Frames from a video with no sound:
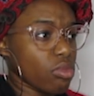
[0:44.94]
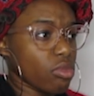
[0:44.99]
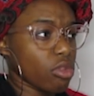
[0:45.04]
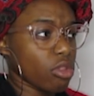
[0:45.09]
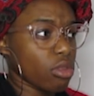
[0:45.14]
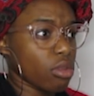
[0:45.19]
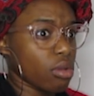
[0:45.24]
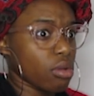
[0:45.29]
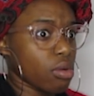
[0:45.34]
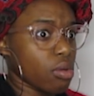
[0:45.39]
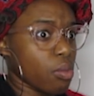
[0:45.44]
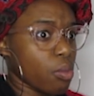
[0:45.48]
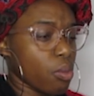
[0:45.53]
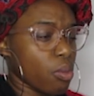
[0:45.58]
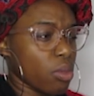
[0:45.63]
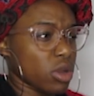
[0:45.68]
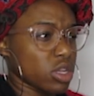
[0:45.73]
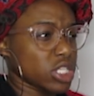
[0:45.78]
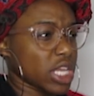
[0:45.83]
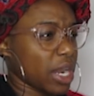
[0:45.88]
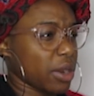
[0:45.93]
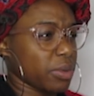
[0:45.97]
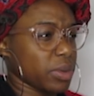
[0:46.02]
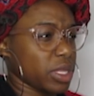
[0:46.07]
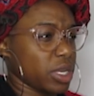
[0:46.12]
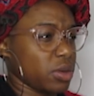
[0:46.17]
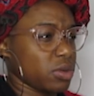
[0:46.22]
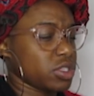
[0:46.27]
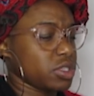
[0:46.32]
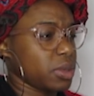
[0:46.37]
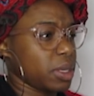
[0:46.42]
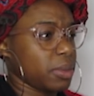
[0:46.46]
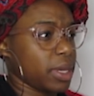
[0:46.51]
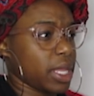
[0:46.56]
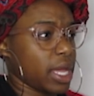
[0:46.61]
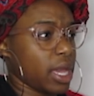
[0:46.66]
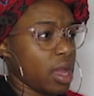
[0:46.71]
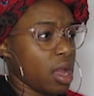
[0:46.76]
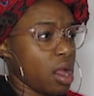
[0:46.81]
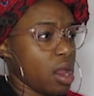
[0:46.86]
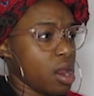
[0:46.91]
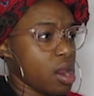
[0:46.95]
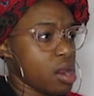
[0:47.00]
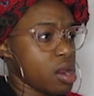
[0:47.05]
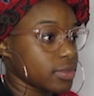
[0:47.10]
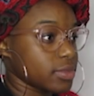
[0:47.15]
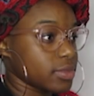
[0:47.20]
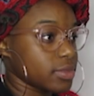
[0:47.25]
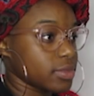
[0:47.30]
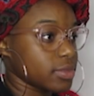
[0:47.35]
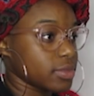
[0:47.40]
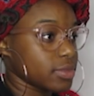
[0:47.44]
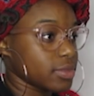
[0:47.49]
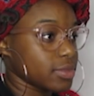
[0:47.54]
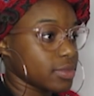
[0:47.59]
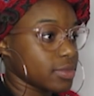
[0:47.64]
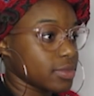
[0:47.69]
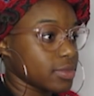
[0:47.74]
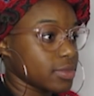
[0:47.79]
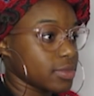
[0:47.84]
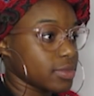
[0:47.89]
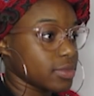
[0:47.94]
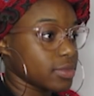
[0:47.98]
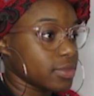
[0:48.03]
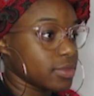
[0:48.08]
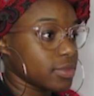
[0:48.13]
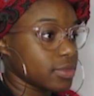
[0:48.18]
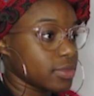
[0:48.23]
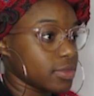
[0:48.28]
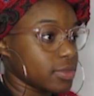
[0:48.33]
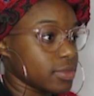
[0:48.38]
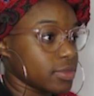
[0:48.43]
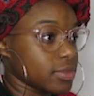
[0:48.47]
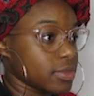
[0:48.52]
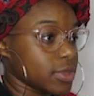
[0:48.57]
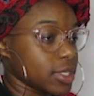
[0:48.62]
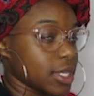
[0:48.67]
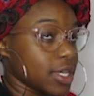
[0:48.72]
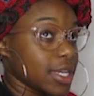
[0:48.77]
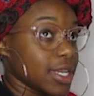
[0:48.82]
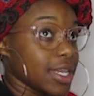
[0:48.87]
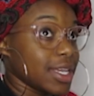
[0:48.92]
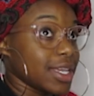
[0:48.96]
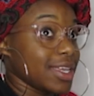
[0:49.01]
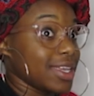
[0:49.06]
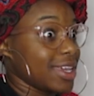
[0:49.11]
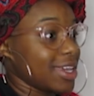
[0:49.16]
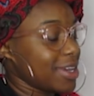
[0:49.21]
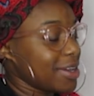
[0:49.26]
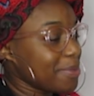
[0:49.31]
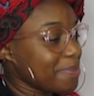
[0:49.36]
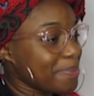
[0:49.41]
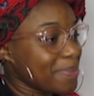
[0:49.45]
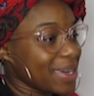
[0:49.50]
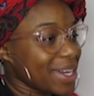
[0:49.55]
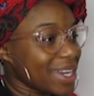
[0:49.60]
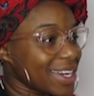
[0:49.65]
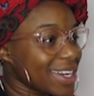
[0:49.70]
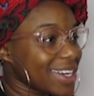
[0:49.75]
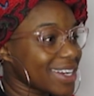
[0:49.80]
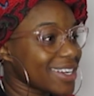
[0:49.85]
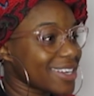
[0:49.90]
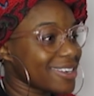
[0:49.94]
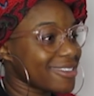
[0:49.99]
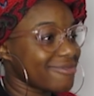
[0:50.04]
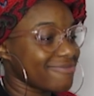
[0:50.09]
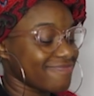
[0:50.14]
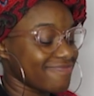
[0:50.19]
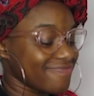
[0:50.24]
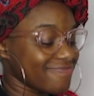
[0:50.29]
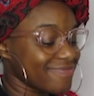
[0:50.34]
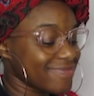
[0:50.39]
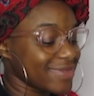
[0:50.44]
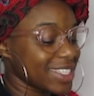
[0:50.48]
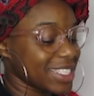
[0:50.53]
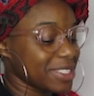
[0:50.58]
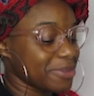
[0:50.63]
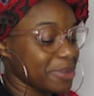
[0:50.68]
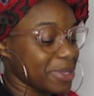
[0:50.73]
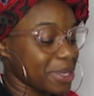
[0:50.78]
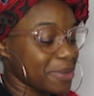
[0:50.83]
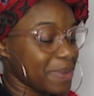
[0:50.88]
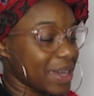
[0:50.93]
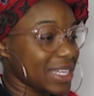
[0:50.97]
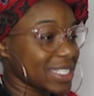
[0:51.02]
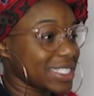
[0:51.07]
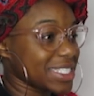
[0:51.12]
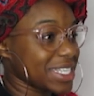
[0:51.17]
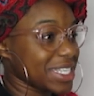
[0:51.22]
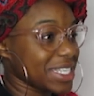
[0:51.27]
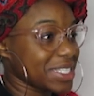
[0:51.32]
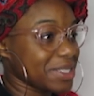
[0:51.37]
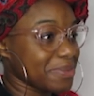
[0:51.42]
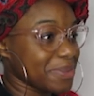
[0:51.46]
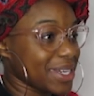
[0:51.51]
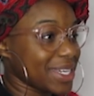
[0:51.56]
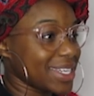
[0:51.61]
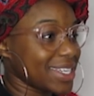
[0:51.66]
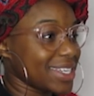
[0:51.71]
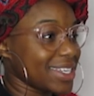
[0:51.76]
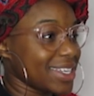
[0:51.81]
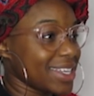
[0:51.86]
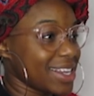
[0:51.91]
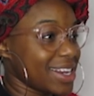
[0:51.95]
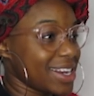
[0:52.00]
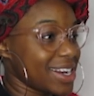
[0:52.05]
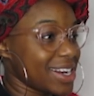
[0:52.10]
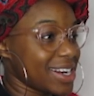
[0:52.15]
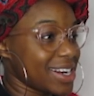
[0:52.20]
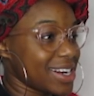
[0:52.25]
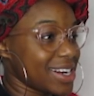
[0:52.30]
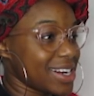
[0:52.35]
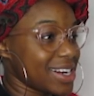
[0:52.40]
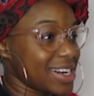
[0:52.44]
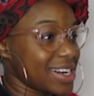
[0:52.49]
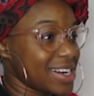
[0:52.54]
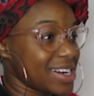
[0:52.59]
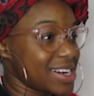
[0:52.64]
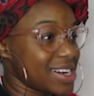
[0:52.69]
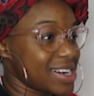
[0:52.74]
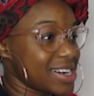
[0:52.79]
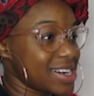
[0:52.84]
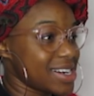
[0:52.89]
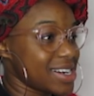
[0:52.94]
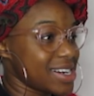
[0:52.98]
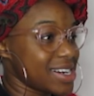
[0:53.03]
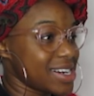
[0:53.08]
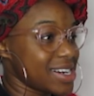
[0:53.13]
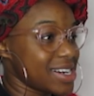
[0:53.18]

So I don't really know what you mean by that. To be natural. Yep. It's been about I six. Tell all you deltas are natural.